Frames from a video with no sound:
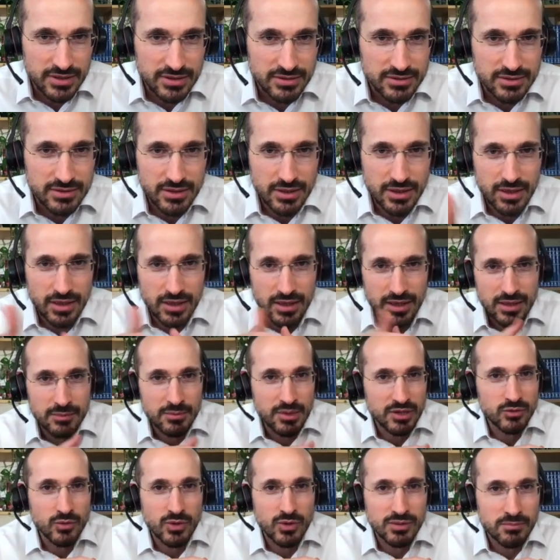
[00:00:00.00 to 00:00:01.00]
in
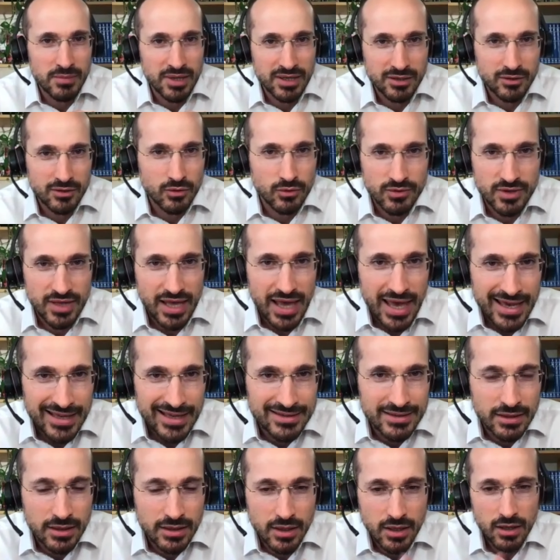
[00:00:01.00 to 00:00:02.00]
Emmanuel Macron's
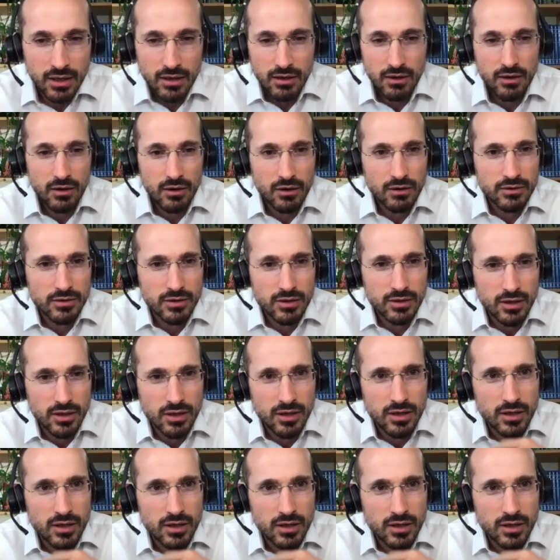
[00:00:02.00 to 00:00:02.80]
head on